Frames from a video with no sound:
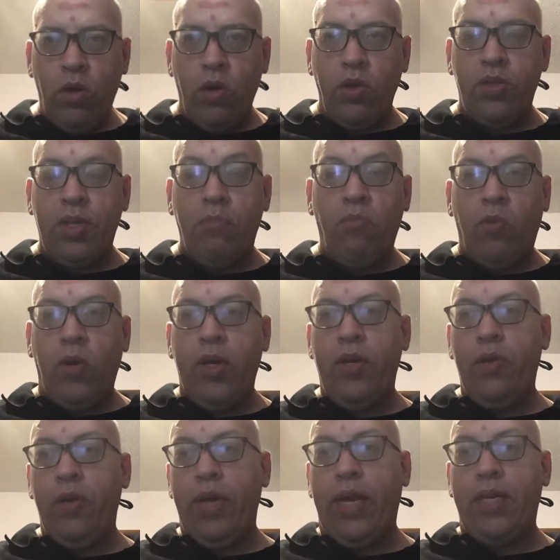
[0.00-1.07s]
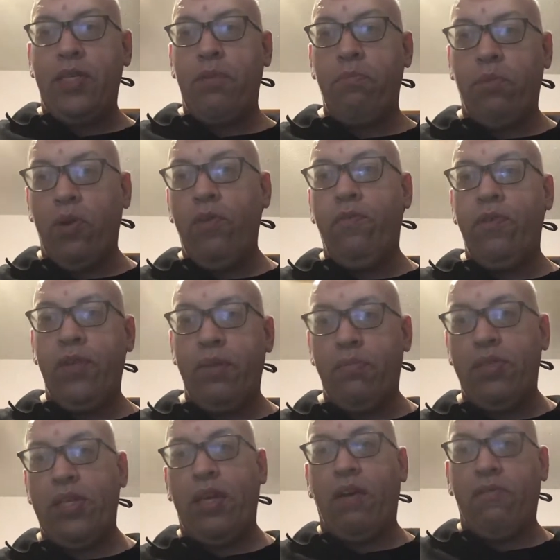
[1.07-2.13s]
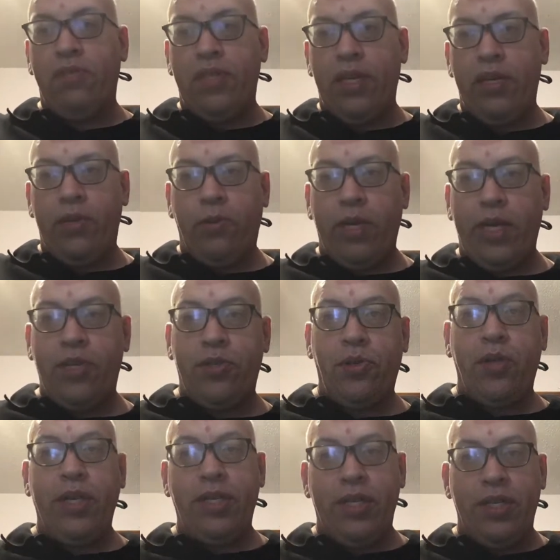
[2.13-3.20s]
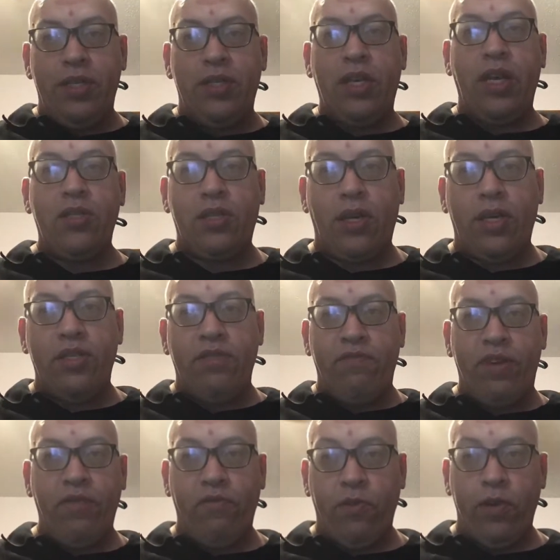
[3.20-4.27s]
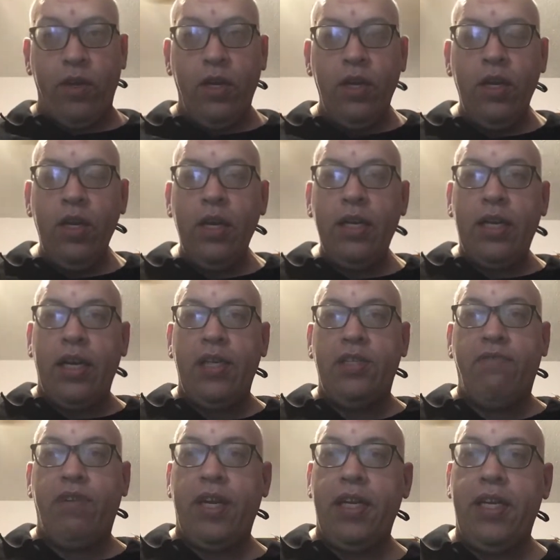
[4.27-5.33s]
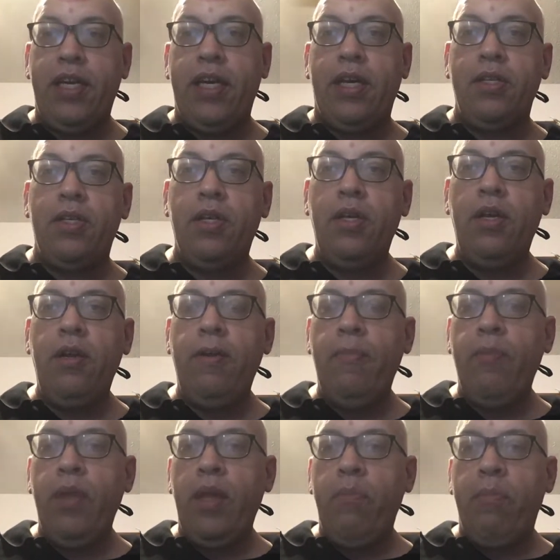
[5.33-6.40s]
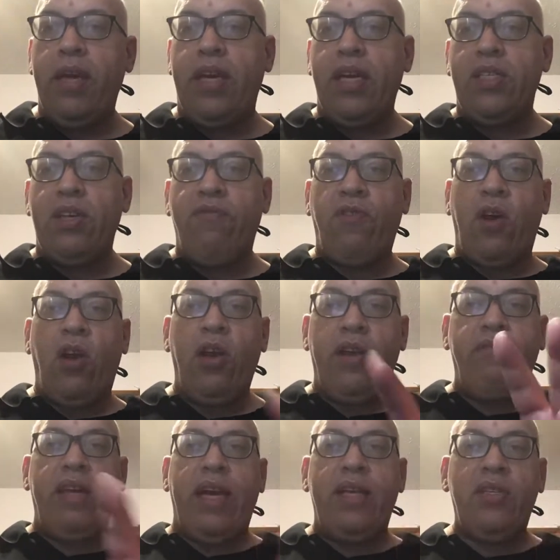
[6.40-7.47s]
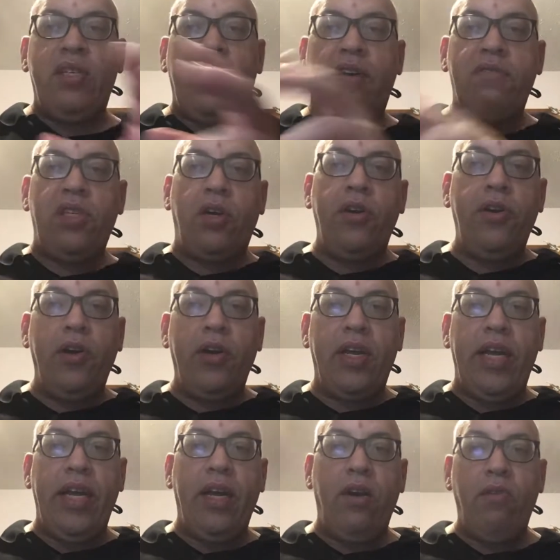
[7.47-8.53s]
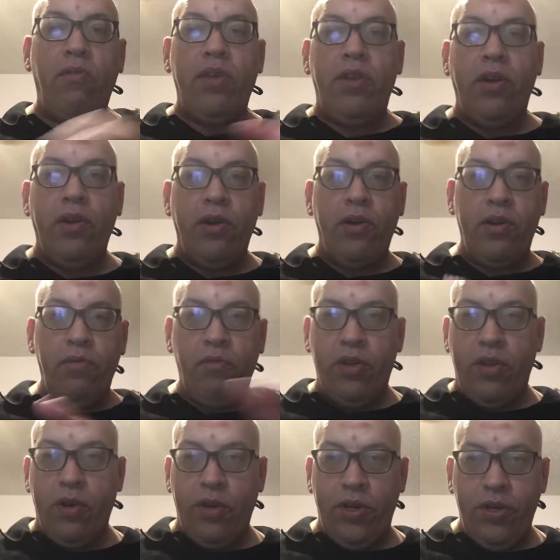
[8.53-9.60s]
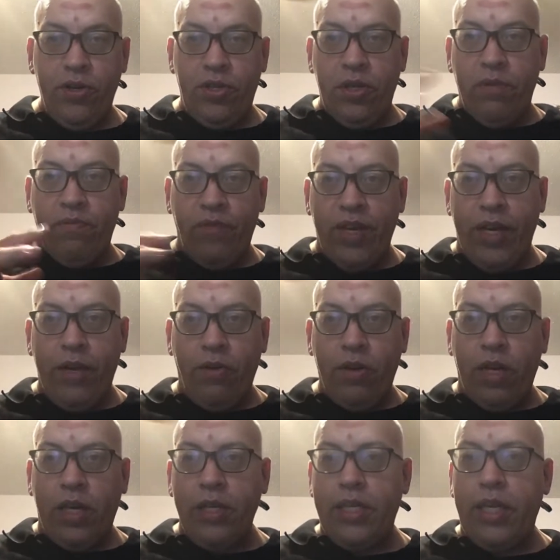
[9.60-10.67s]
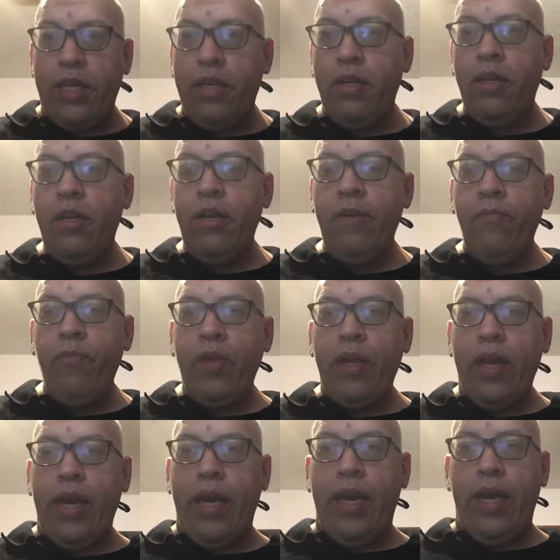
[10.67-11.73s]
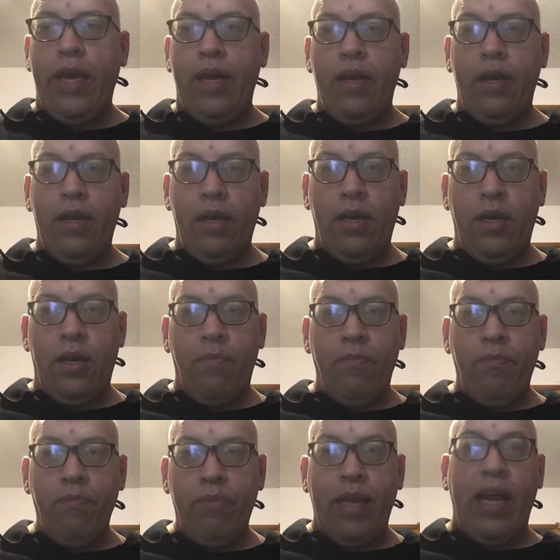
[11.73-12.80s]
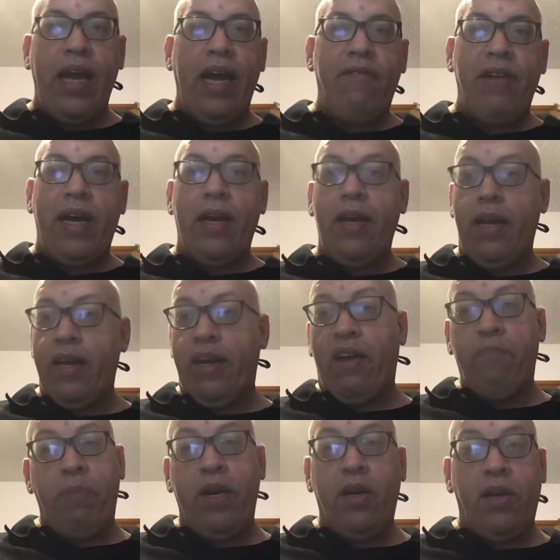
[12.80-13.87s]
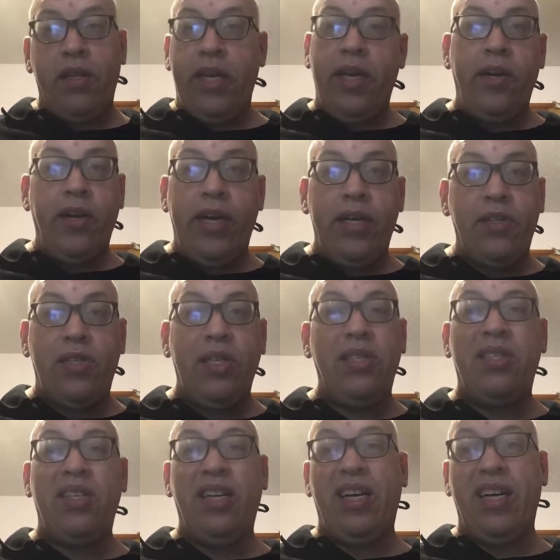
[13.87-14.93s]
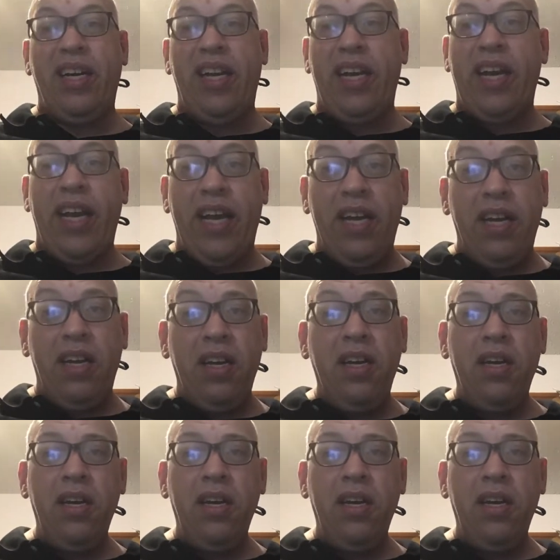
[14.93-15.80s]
or someone who hasn't proven themselves intellectually to discuss lots of different kinds of ideas. Because if all of that stuff's on your account with your YouTube video content, and and I've been on the internet since '98,